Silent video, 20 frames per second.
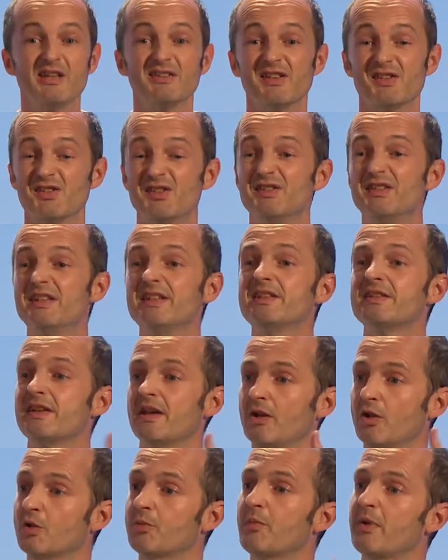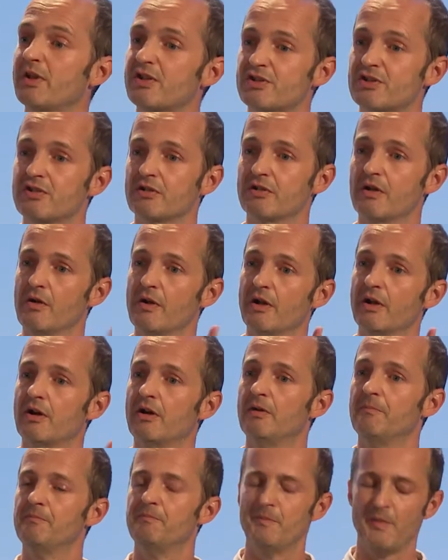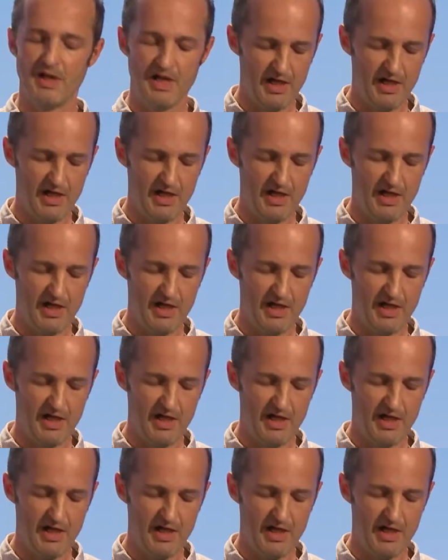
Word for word: There's a detailed picture going on.